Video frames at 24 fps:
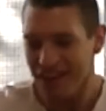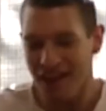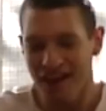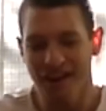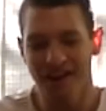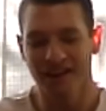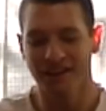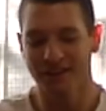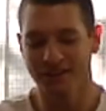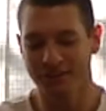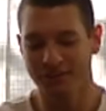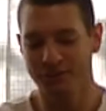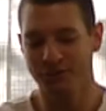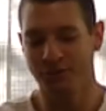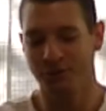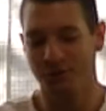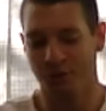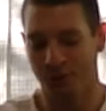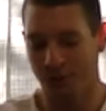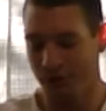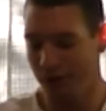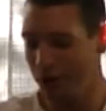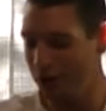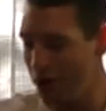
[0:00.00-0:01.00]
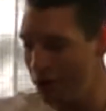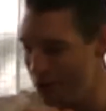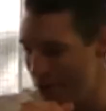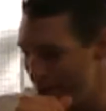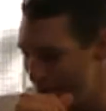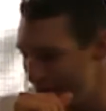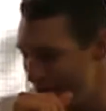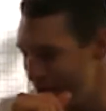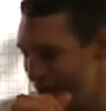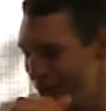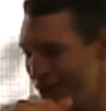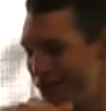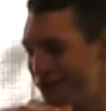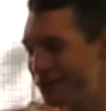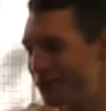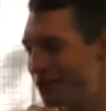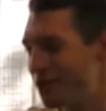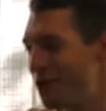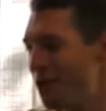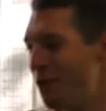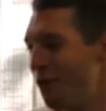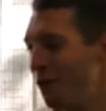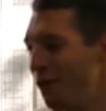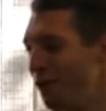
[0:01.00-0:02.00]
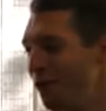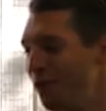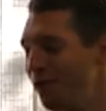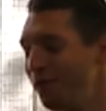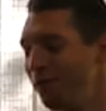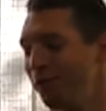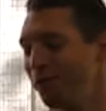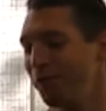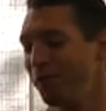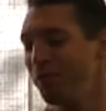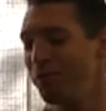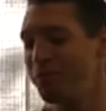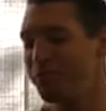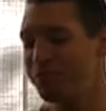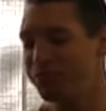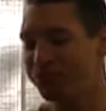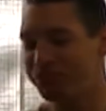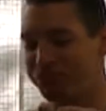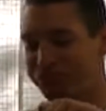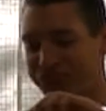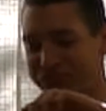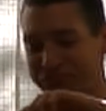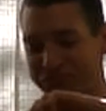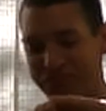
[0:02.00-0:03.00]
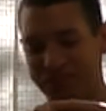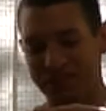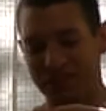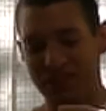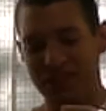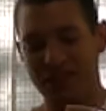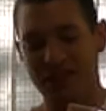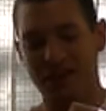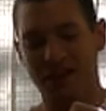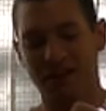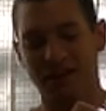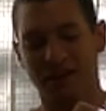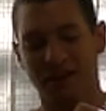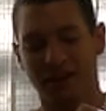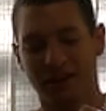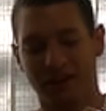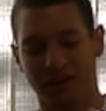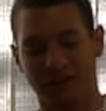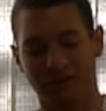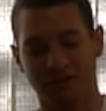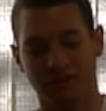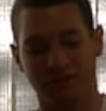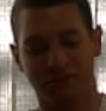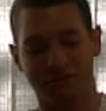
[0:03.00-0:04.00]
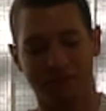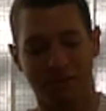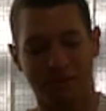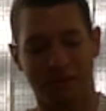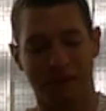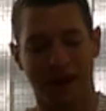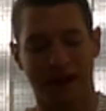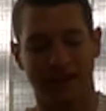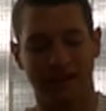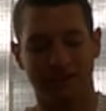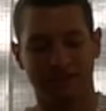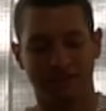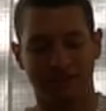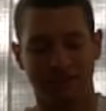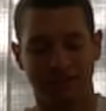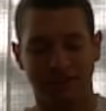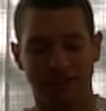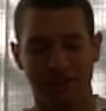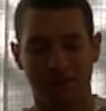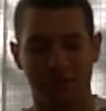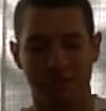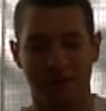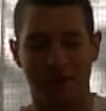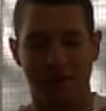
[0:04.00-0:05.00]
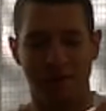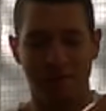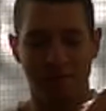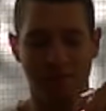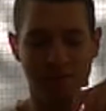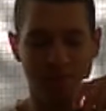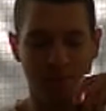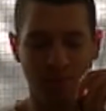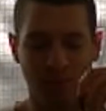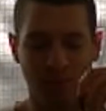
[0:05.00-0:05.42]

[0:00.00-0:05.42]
Alright, this is cool. This is cool. Alright, I'm gonna rinse my palate just a little bit.